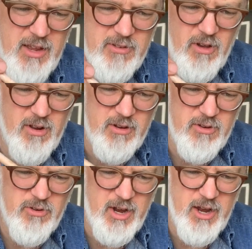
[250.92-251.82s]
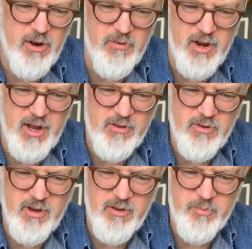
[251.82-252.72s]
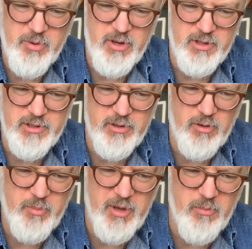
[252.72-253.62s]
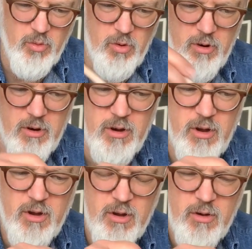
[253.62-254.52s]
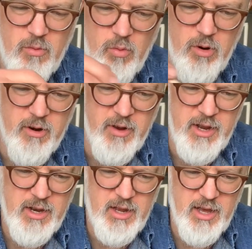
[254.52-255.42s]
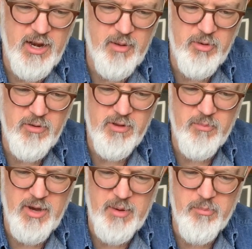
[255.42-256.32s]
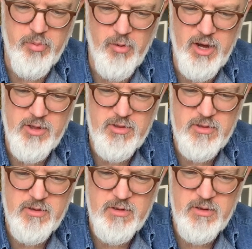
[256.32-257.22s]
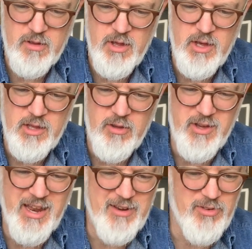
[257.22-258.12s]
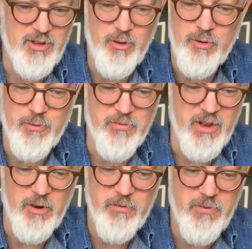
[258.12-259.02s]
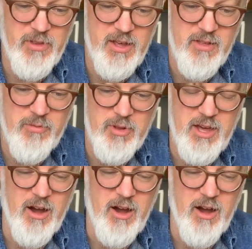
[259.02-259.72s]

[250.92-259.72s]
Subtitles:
It started to dry overnight, so I just put a little bit more water in it, and I'm using my brush. You can actually use your finger for this, which I